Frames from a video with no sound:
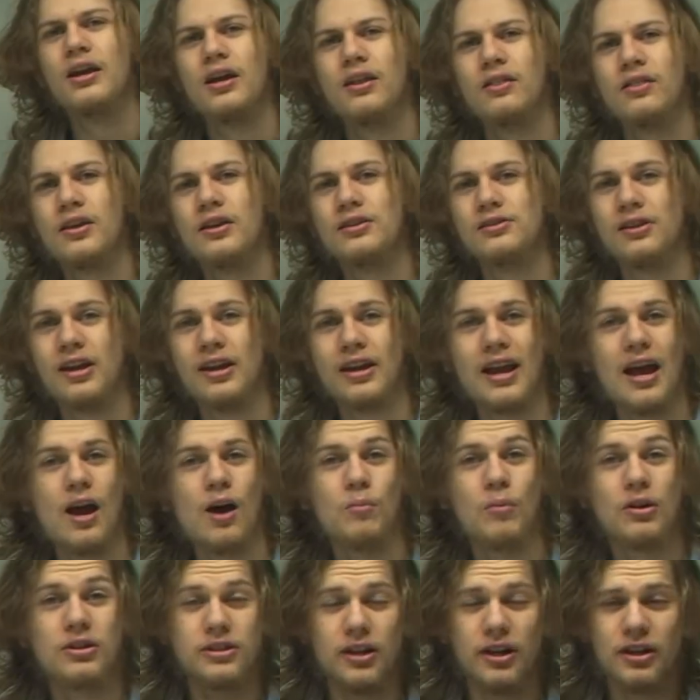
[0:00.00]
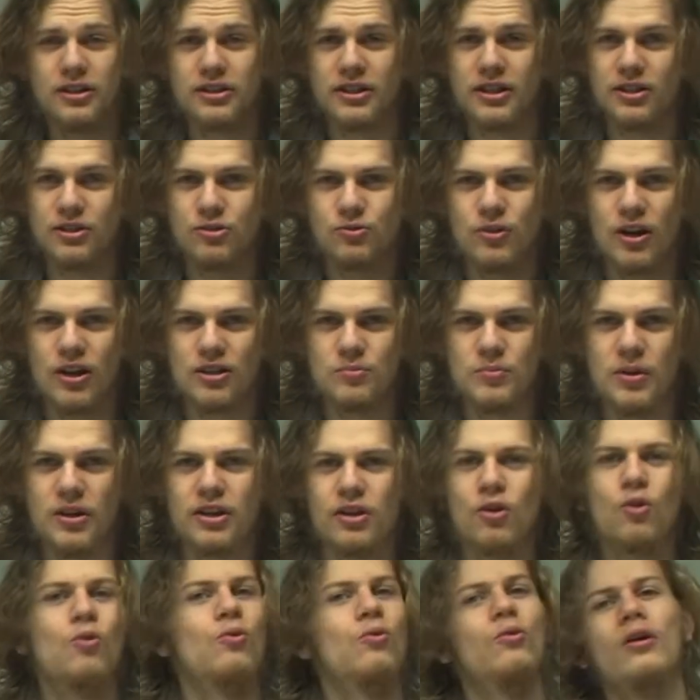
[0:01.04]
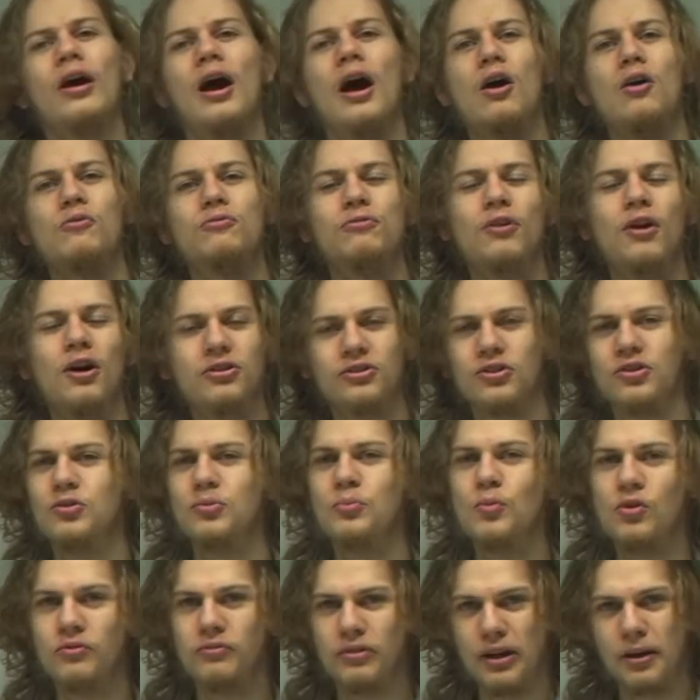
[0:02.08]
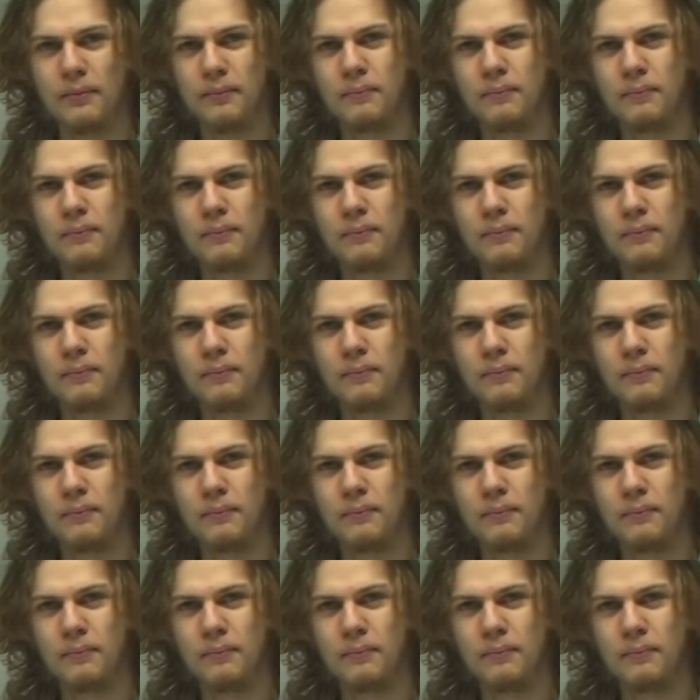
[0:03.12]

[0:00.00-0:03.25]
Things like how much energy it's transmitting or how fast it's moving.